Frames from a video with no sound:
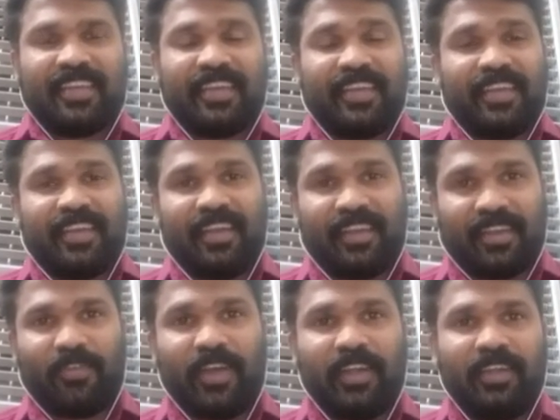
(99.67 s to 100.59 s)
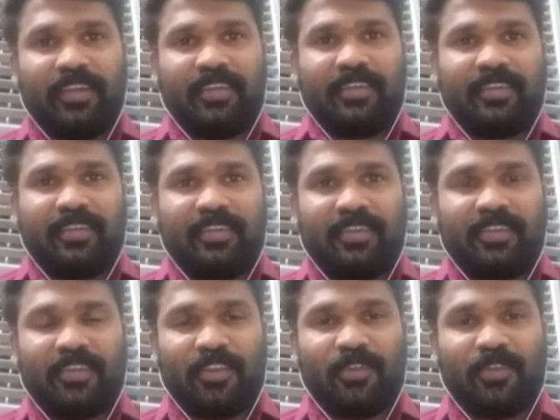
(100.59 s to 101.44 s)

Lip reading: And I have given to